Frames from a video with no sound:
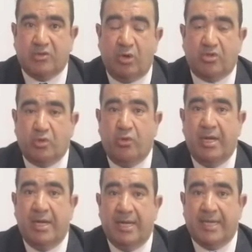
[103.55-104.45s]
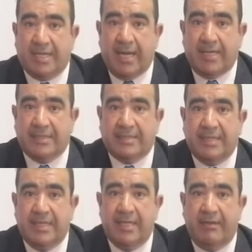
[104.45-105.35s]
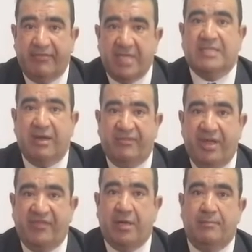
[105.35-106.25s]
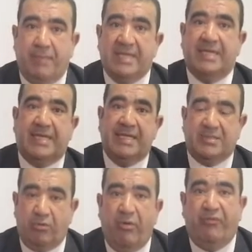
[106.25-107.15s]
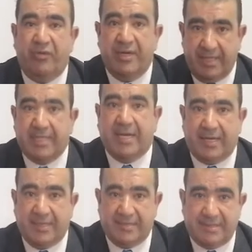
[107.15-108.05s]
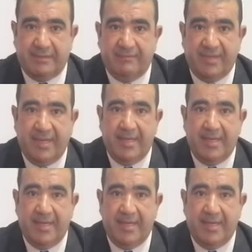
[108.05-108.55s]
also recurrent free survival by decrease of recurrence.